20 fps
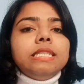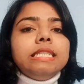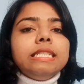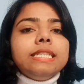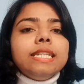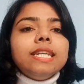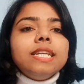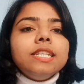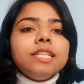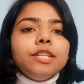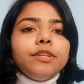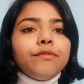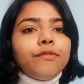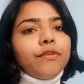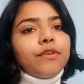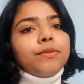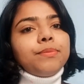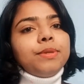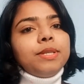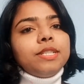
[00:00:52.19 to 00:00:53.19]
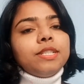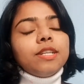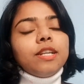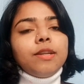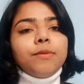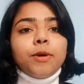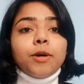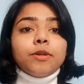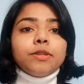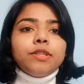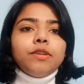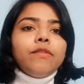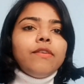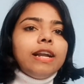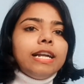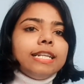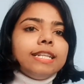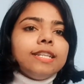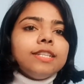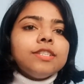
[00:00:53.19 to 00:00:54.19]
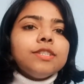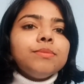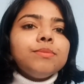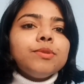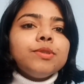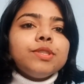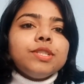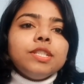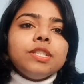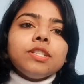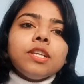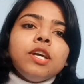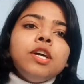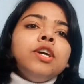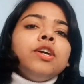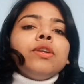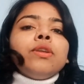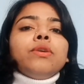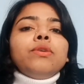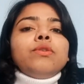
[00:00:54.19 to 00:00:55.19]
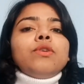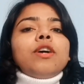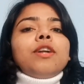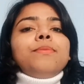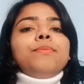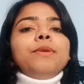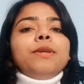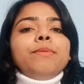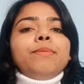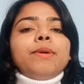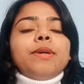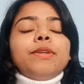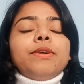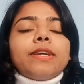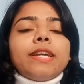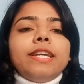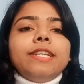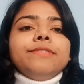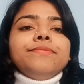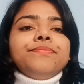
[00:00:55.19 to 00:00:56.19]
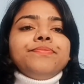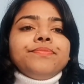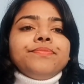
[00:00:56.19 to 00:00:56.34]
detailed information about the validation process to you all people. Okay,